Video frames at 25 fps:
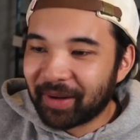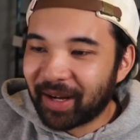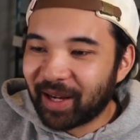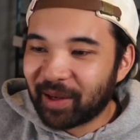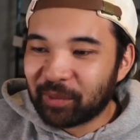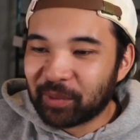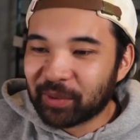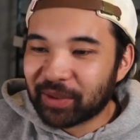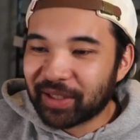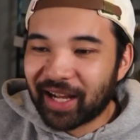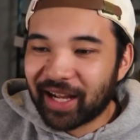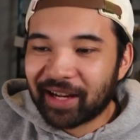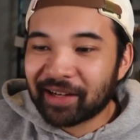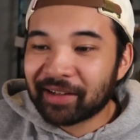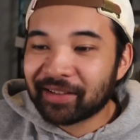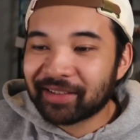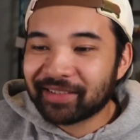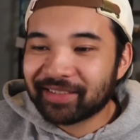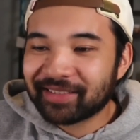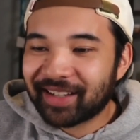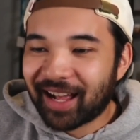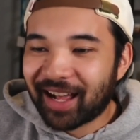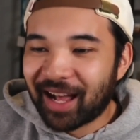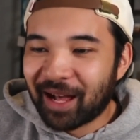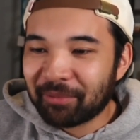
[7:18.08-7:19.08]
will not
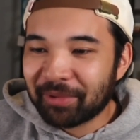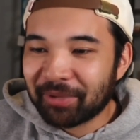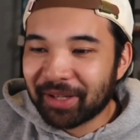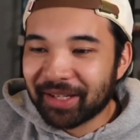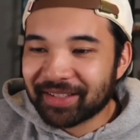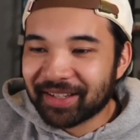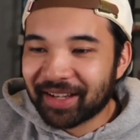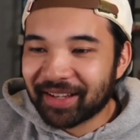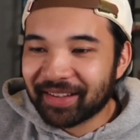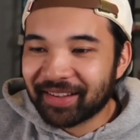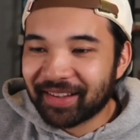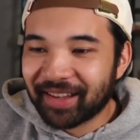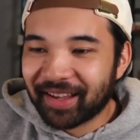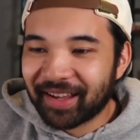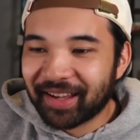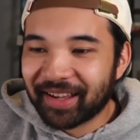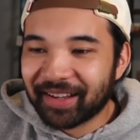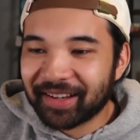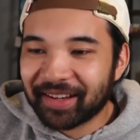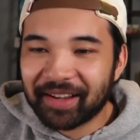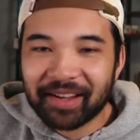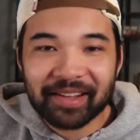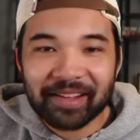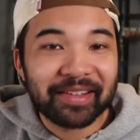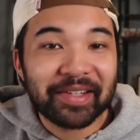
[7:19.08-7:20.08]
comment on that
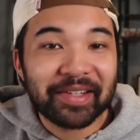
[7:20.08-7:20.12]
at this